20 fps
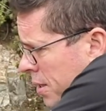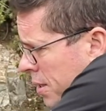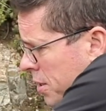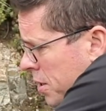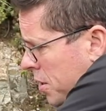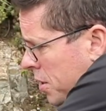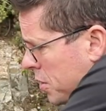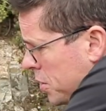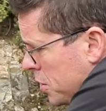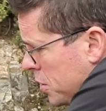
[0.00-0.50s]

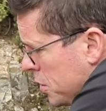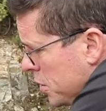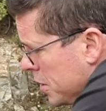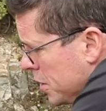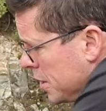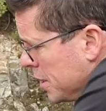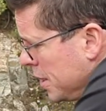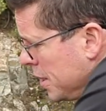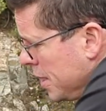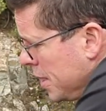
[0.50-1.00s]
So you can sort
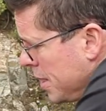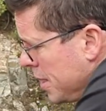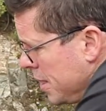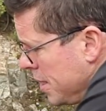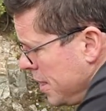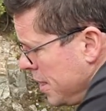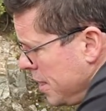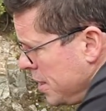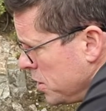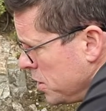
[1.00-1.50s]
of see
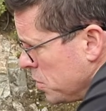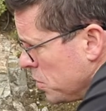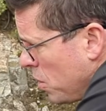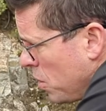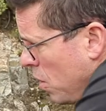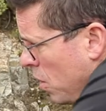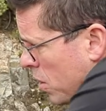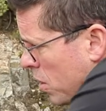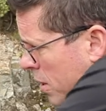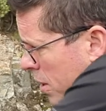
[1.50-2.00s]
in this
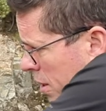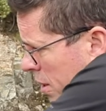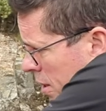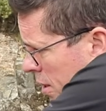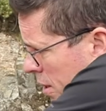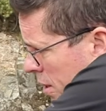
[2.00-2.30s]
rock,